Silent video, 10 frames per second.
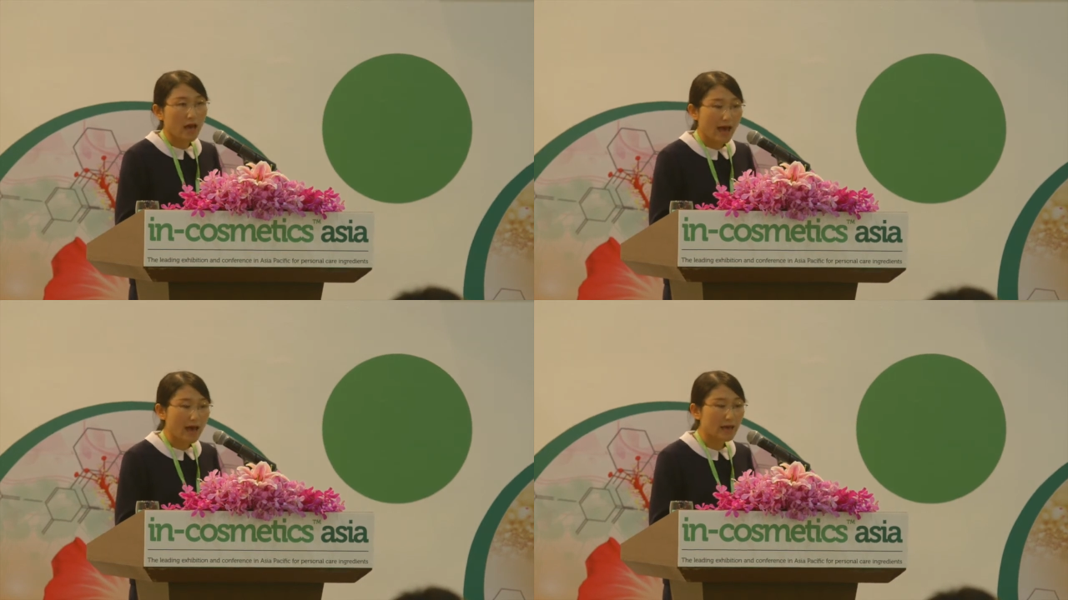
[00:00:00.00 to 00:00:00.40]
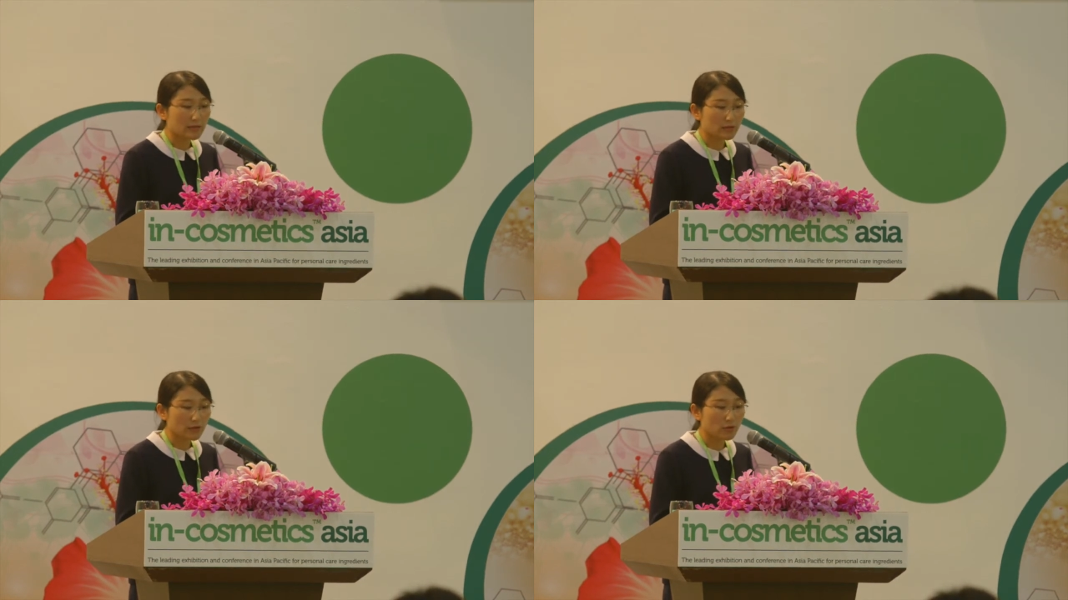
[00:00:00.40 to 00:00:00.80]

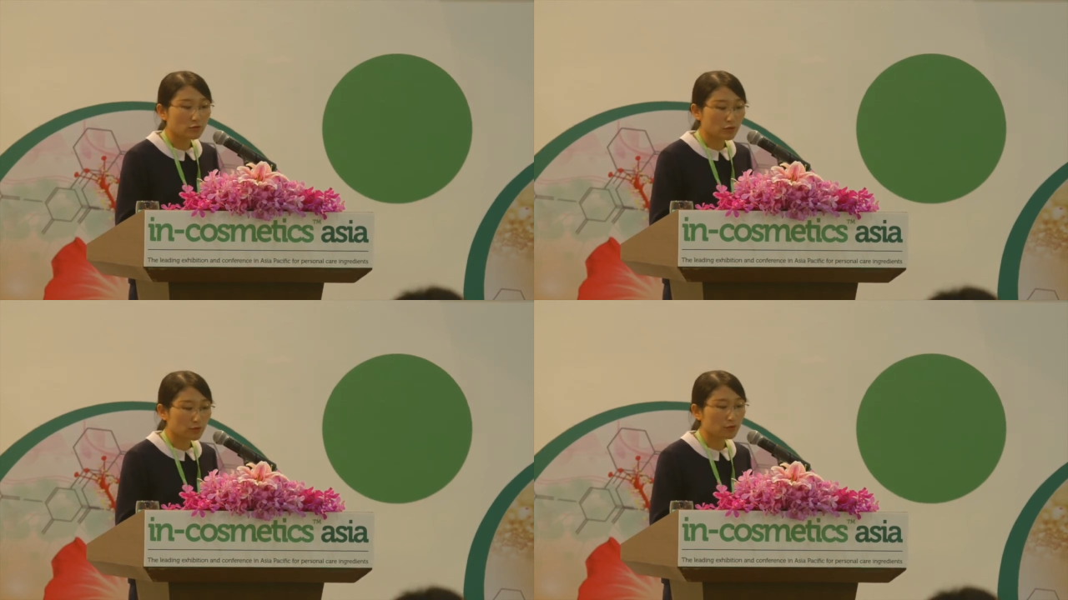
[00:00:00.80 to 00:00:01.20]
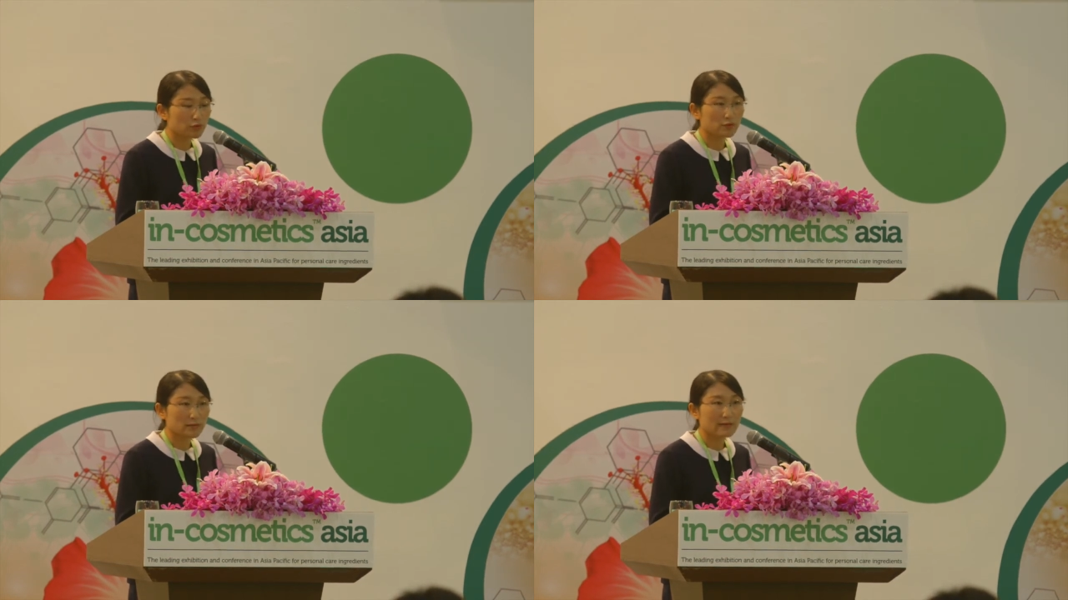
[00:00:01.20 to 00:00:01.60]
ISO
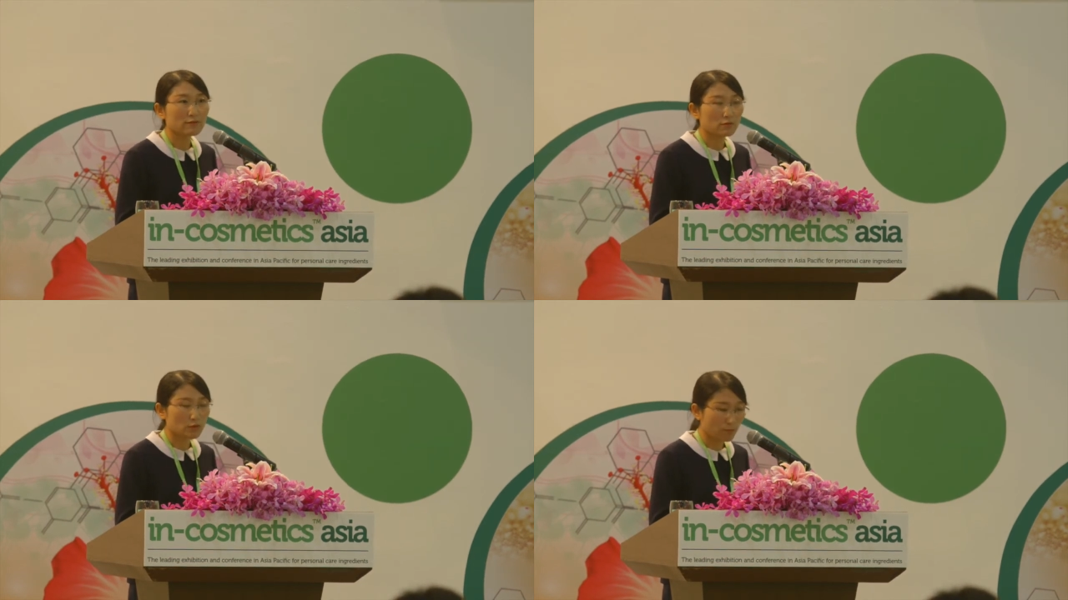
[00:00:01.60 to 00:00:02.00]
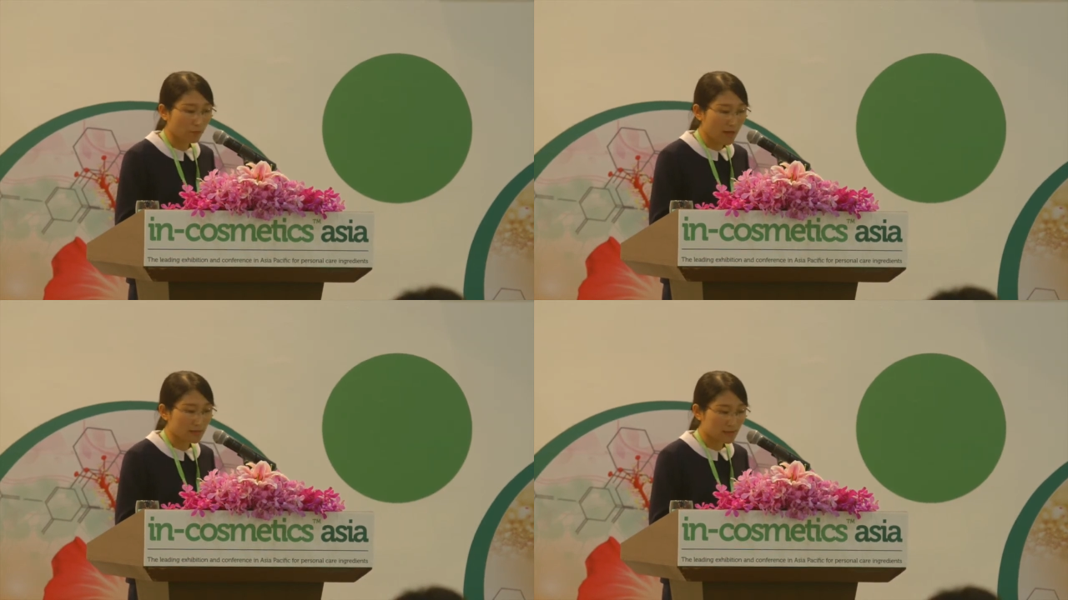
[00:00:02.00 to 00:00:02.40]

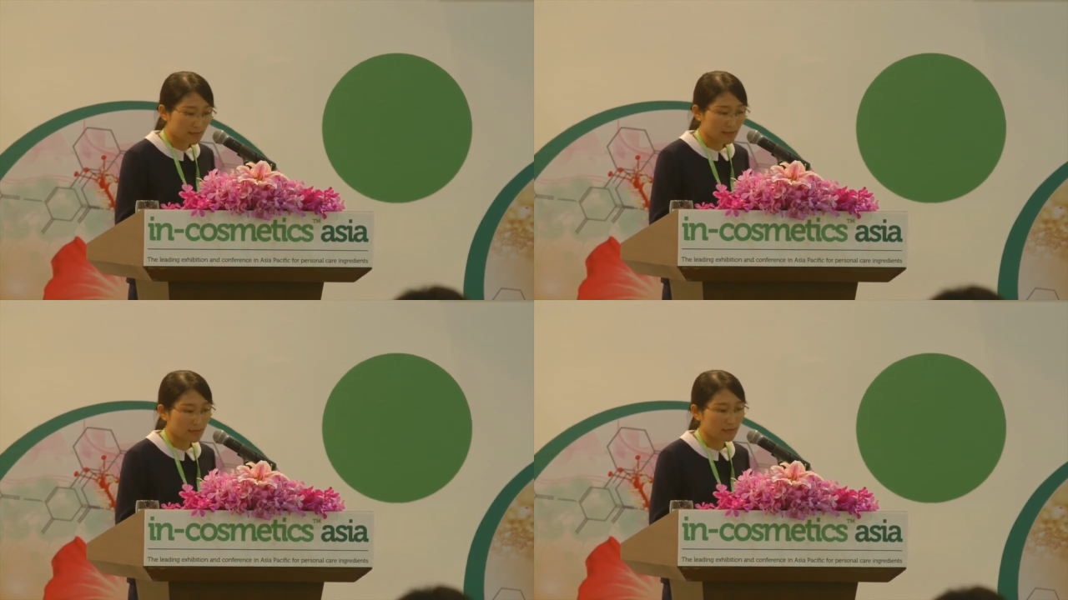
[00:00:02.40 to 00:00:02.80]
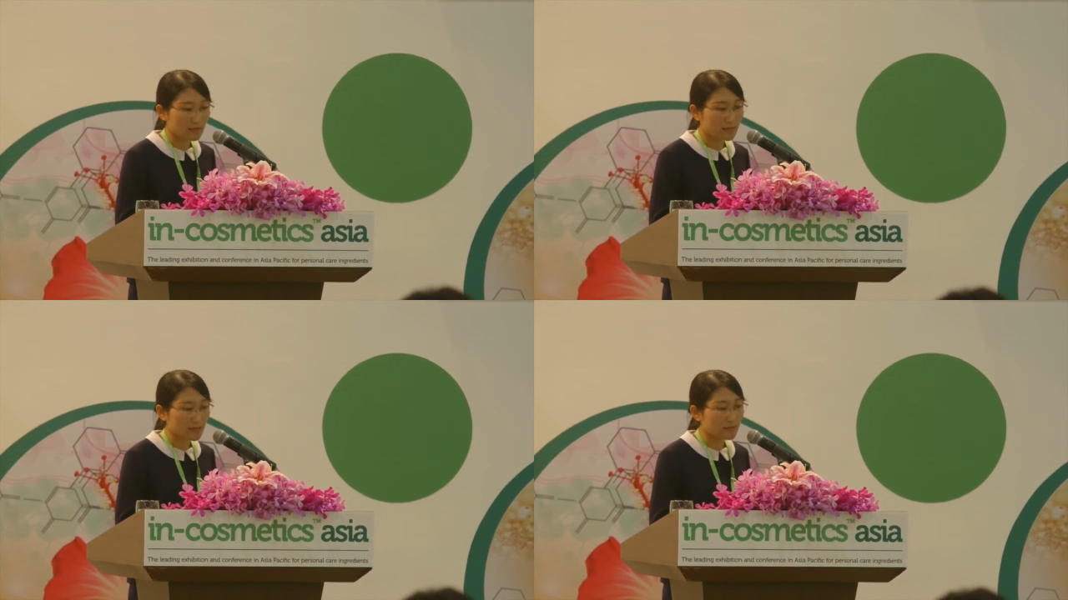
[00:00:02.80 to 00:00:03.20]

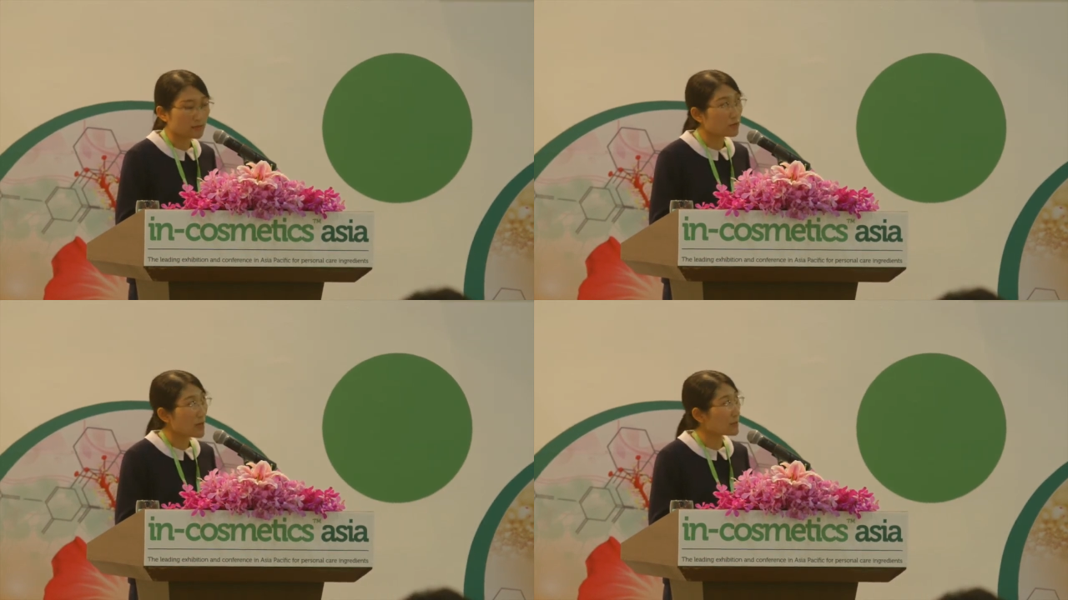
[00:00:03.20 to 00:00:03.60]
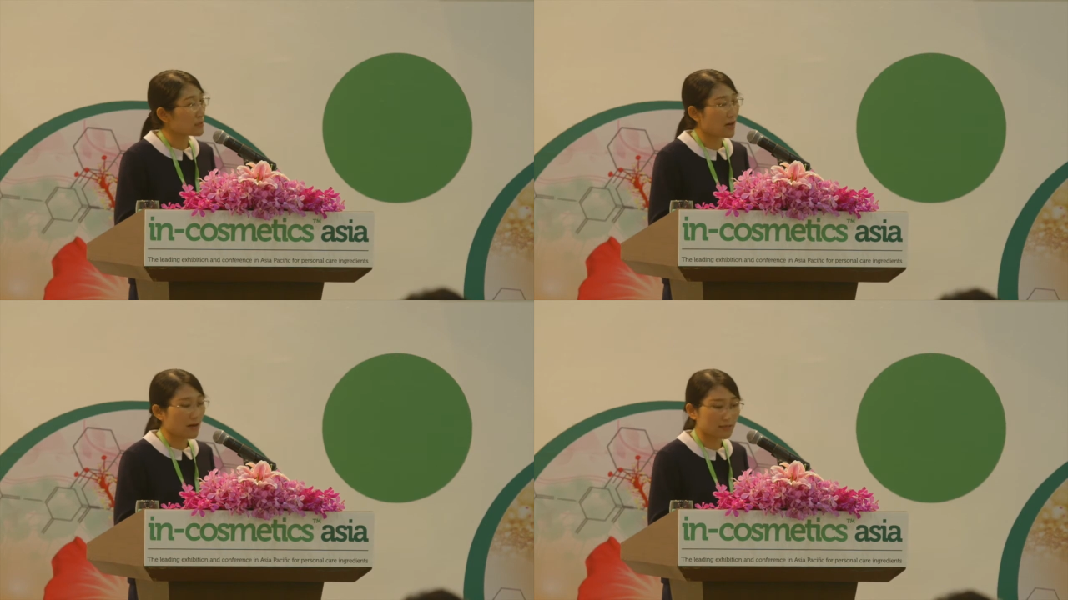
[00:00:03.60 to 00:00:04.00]
22716 is a
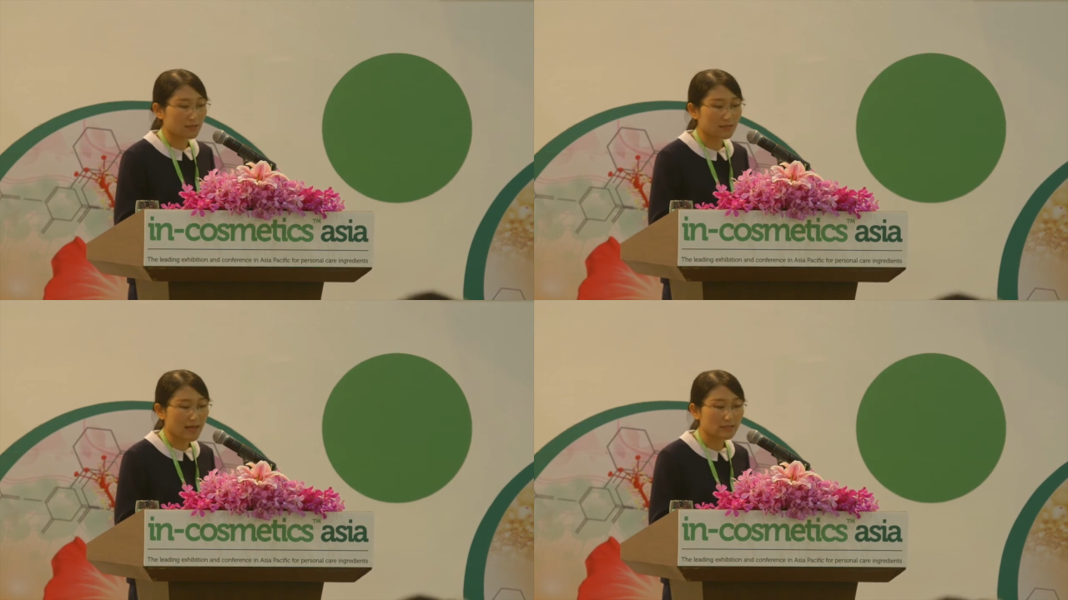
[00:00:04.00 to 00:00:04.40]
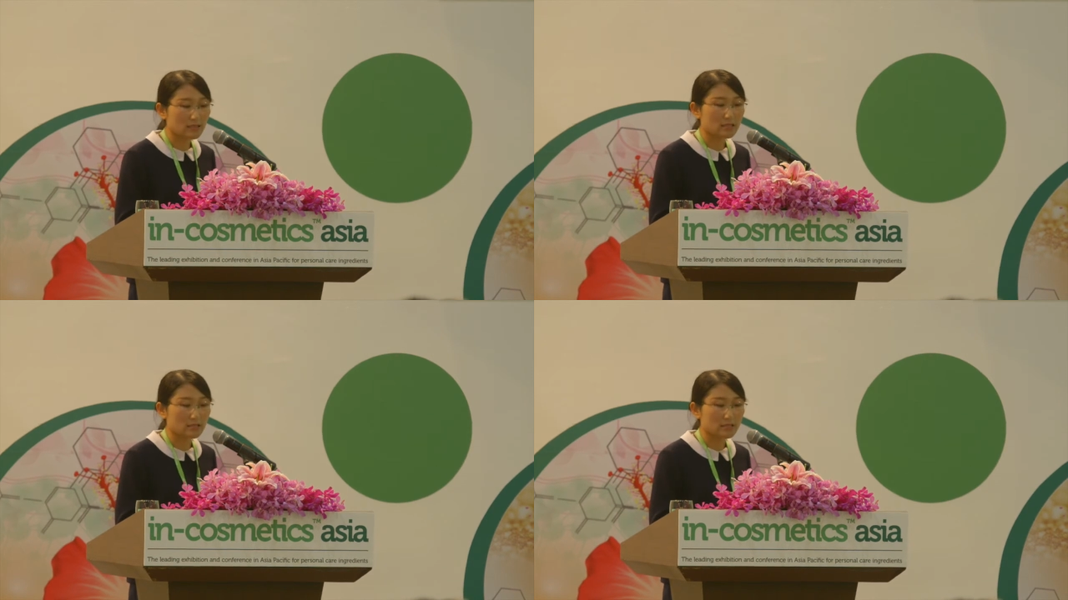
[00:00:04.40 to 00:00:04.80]
recognized
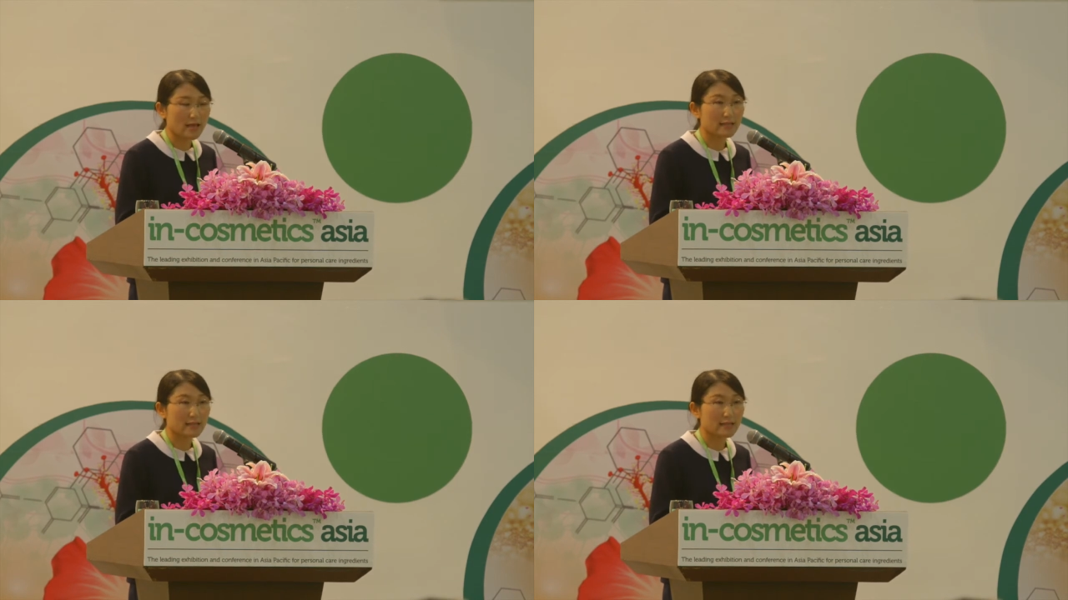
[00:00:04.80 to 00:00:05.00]
standard